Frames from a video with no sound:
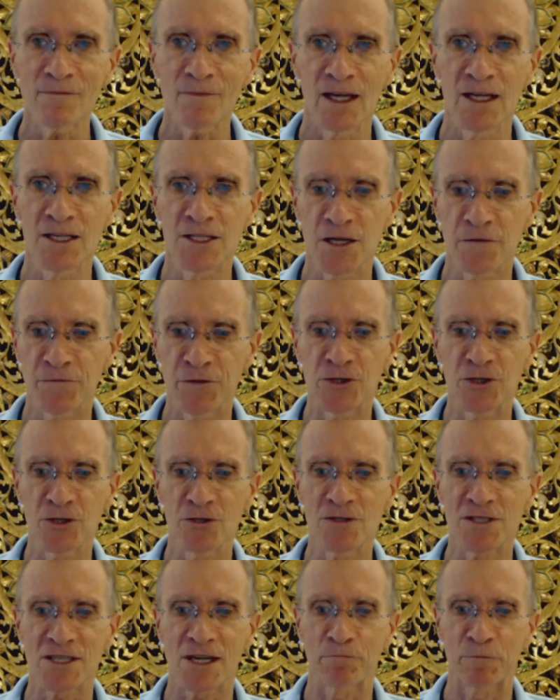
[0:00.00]
is if you
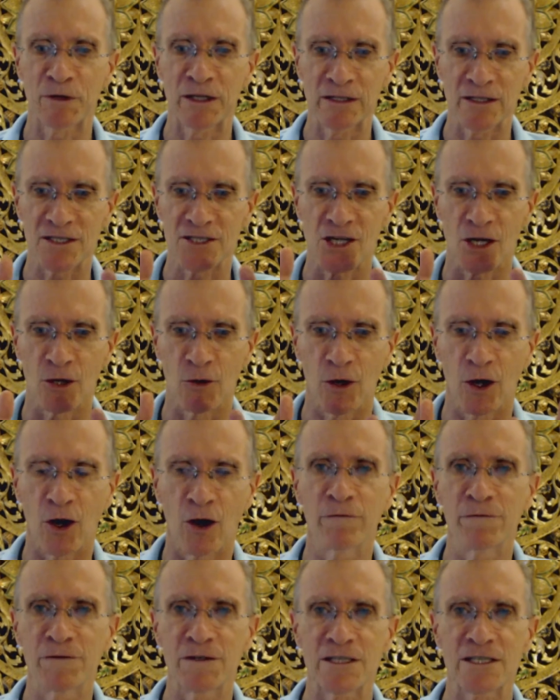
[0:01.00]
do something that's so
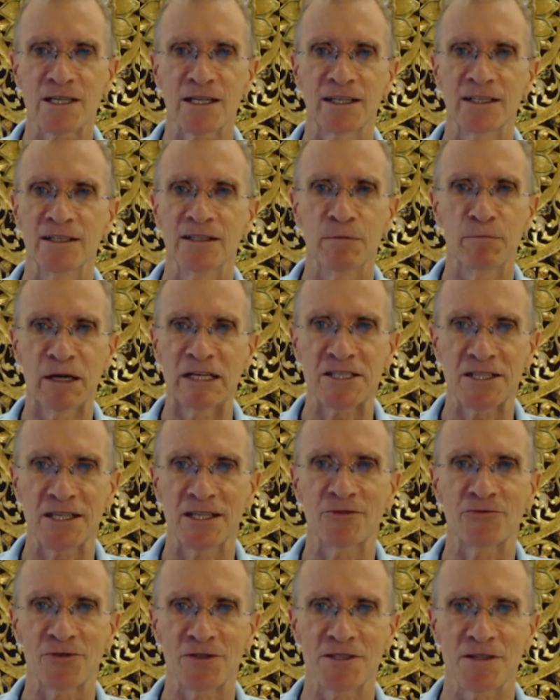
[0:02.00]
obviously in the best
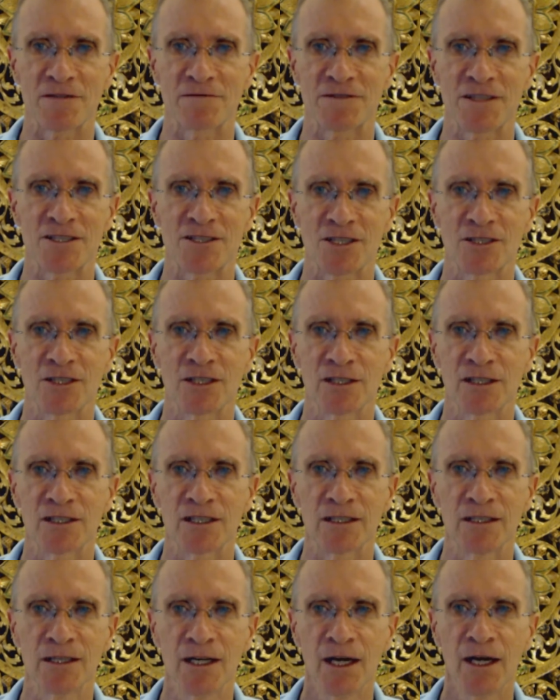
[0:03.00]
interests of
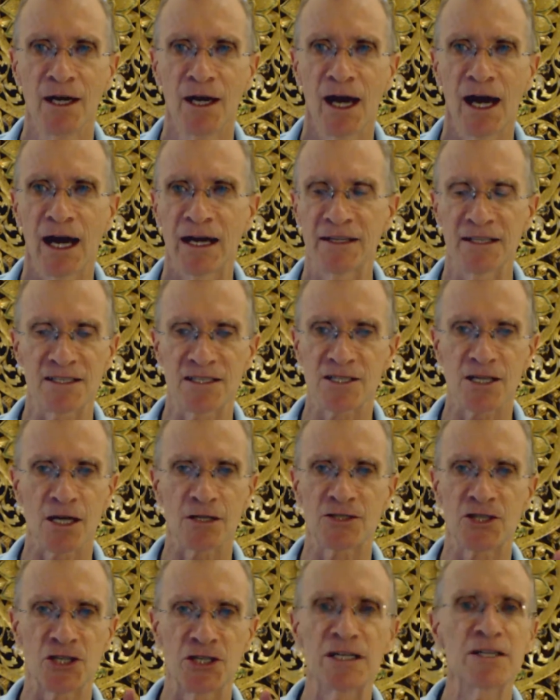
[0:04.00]
society, and it's
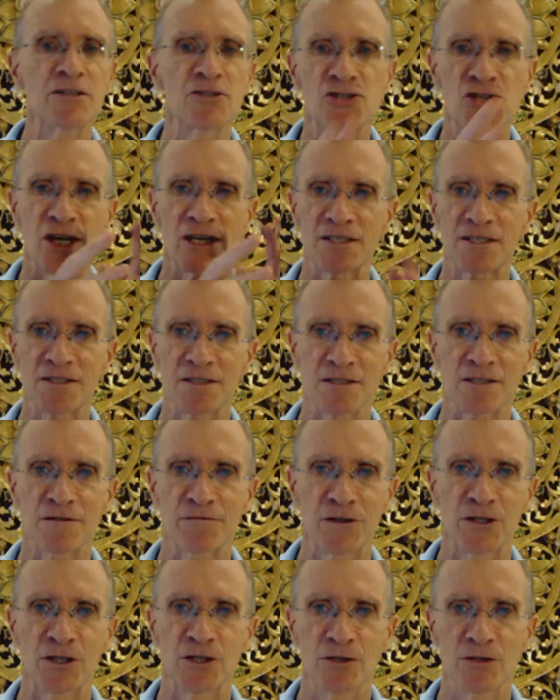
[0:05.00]
such an injustice
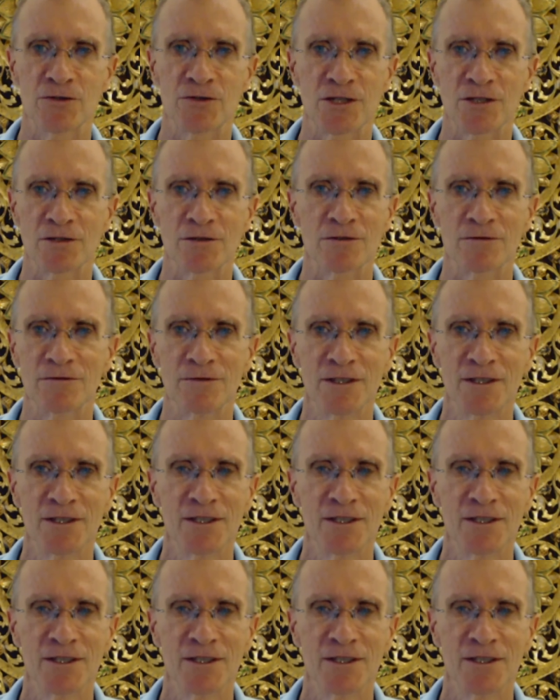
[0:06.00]
for you to,